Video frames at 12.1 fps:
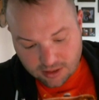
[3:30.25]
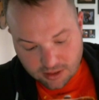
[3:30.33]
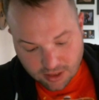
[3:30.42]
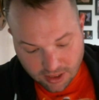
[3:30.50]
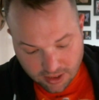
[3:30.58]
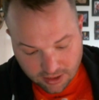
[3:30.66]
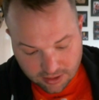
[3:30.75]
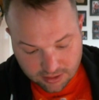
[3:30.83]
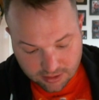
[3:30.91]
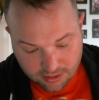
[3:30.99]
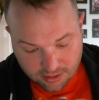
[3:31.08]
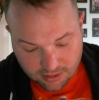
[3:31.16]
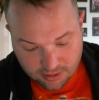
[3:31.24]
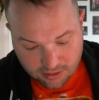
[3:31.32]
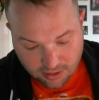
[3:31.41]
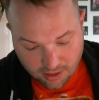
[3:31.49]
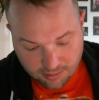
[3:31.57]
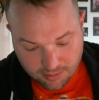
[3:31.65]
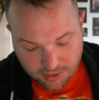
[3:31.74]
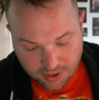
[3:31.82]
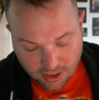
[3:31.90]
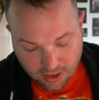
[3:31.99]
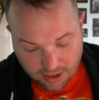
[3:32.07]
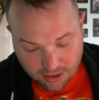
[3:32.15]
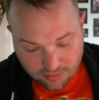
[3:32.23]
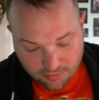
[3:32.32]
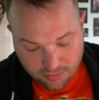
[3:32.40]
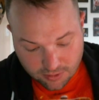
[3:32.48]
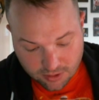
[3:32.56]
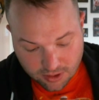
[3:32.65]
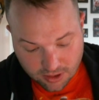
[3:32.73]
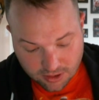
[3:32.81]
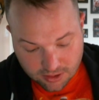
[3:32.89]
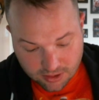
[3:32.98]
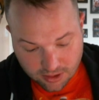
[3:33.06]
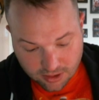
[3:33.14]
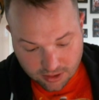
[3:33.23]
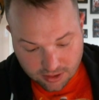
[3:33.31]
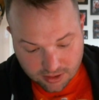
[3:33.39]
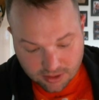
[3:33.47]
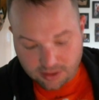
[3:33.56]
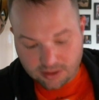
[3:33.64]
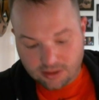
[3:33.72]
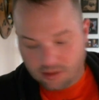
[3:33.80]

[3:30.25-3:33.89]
And then he inscribed John 14:6.